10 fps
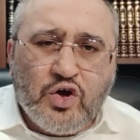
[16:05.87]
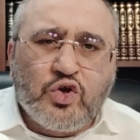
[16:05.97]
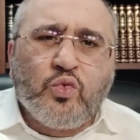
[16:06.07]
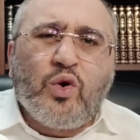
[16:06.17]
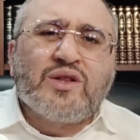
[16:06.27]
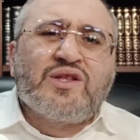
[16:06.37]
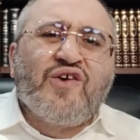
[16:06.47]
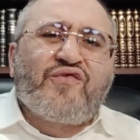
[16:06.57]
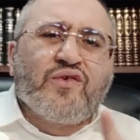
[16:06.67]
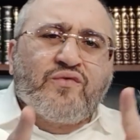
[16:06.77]
You want
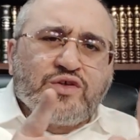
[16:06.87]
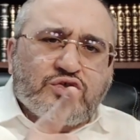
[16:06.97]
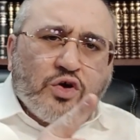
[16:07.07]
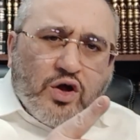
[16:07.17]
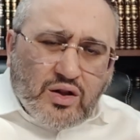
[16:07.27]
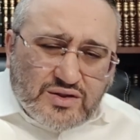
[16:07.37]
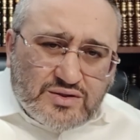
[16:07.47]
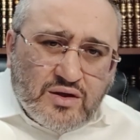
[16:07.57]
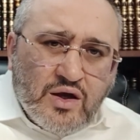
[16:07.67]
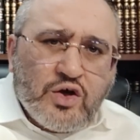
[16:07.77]
different
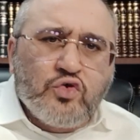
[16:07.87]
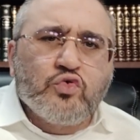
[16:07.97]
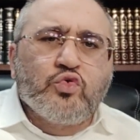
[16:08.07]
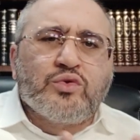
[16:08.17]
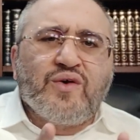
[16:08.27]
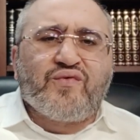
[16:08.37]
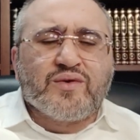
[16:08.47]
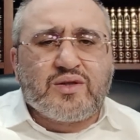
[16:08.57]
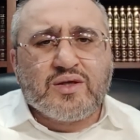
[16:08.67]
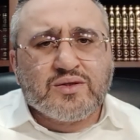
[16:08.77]
results, you do
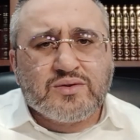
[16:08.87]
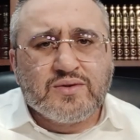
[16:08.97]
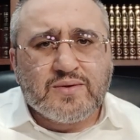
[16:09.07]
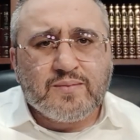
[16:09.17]
different things.